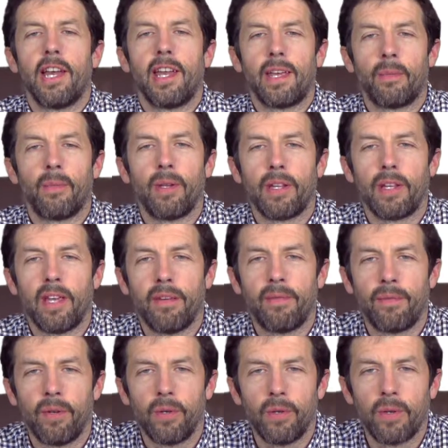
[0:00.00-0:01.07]
it will
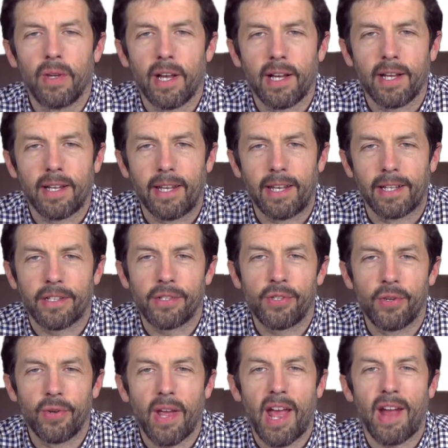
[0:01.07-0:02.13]
give you a link to